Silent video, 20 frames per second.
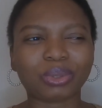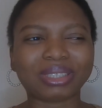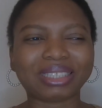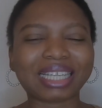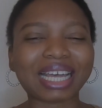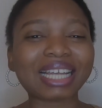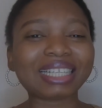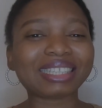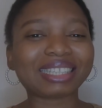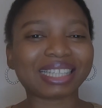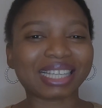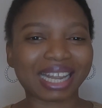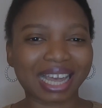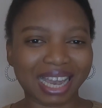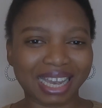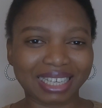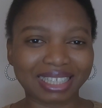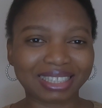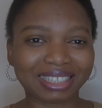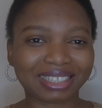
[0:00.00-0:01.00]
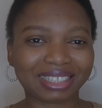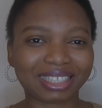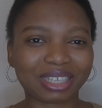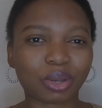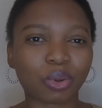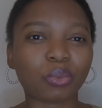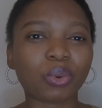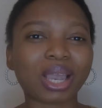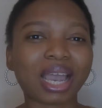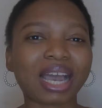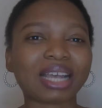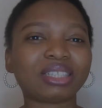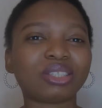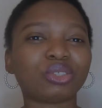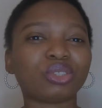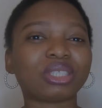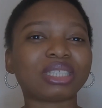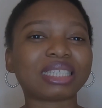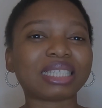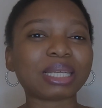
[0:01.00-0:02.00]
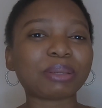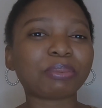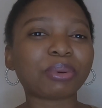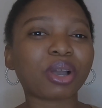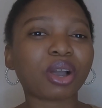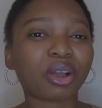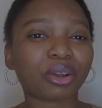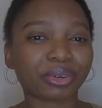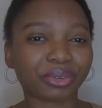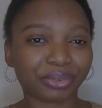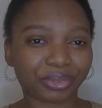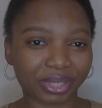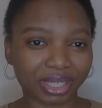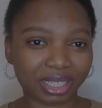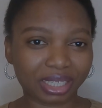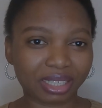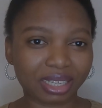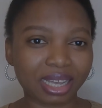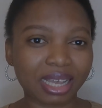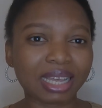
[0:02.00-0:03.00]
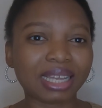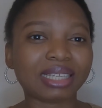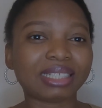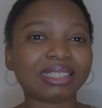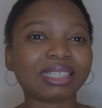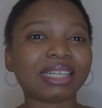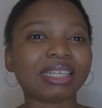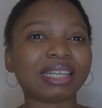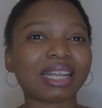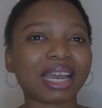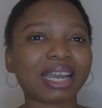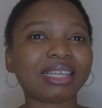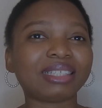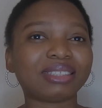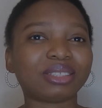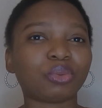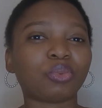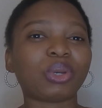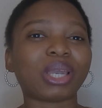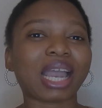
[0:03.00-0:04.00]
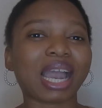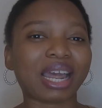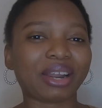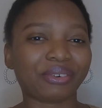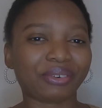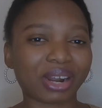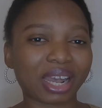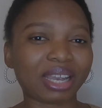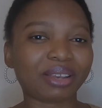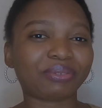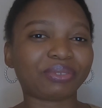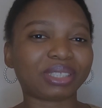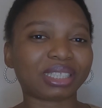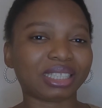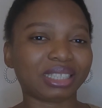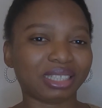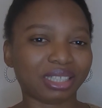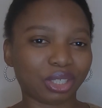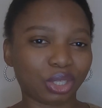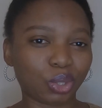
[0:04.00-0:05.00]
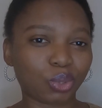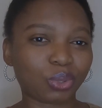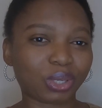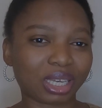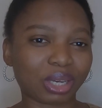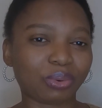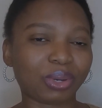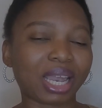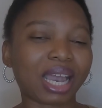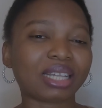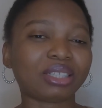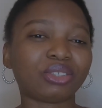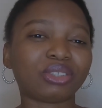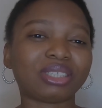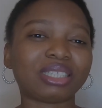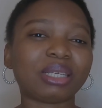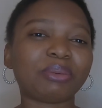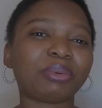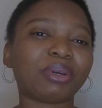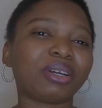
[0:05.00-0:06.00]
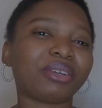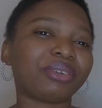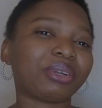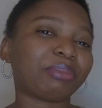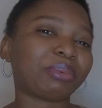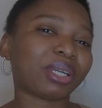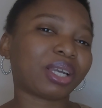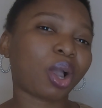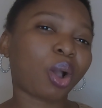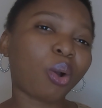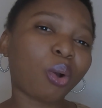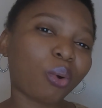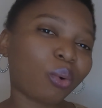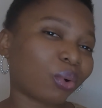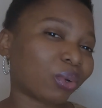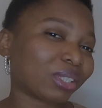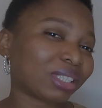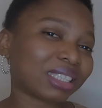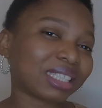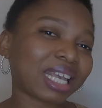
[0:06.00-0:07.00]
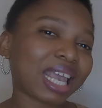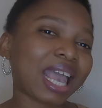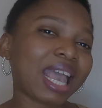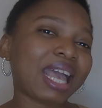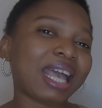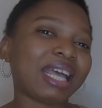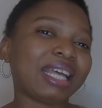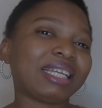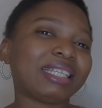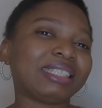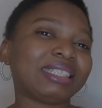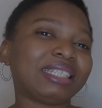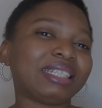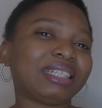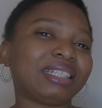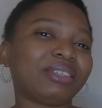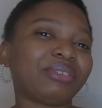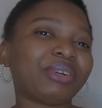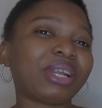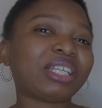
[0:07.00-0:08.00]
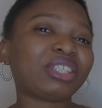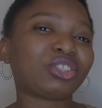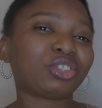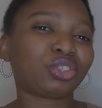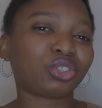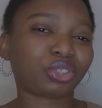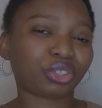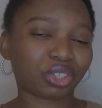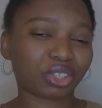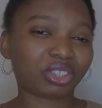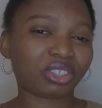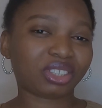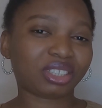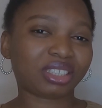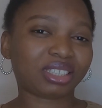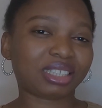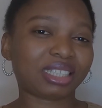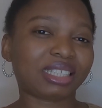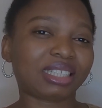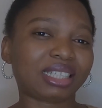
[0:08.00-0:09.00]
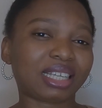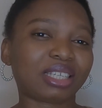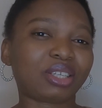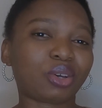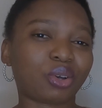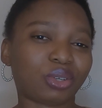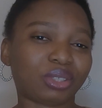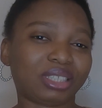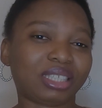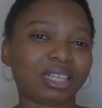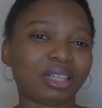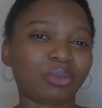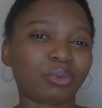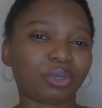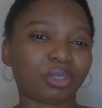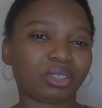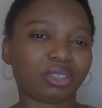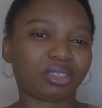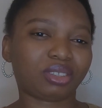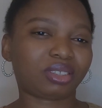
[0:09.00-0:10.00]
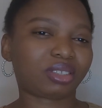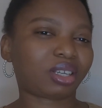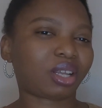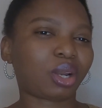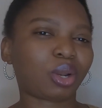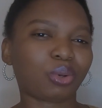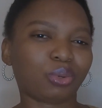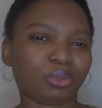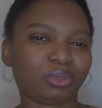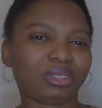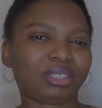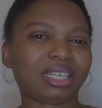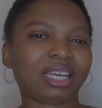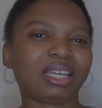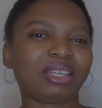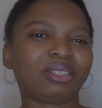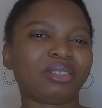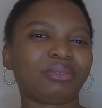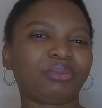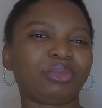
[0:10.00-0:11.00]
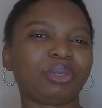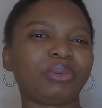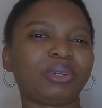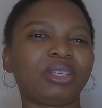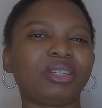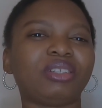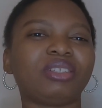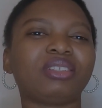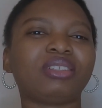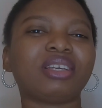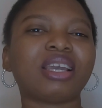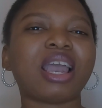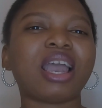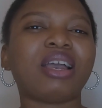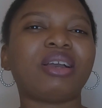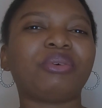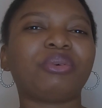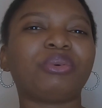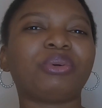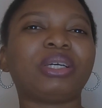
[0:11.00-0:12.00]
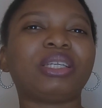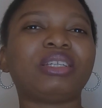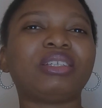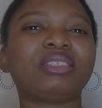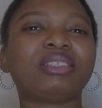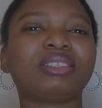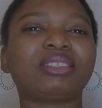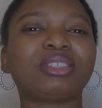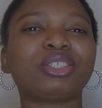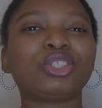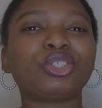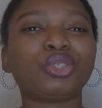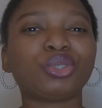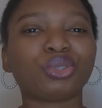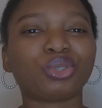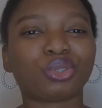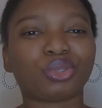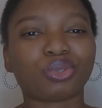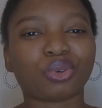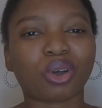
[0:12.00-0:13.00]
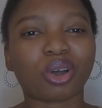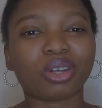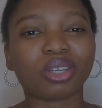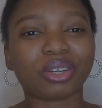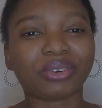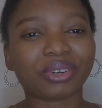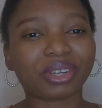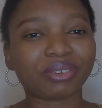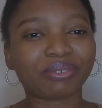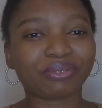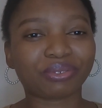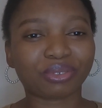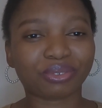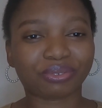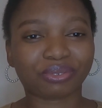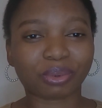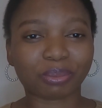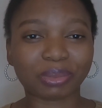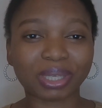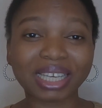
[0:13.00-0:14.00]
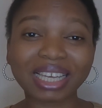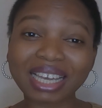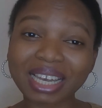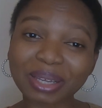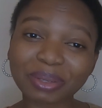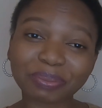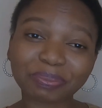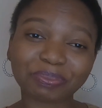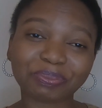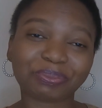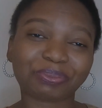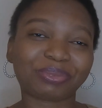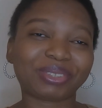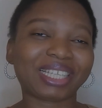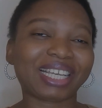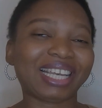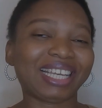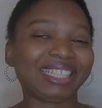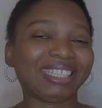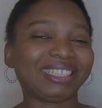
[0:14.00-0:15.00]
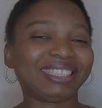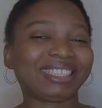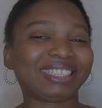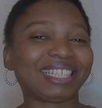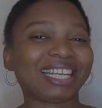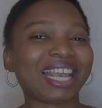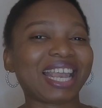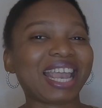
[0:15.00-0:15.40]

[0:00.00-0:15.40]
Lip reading: That night we had to sleep hungry. The night we arrived in the UK, we had to sleep hungry because the restaurant in that hotel was closed, and we were not used to ordering food from here. And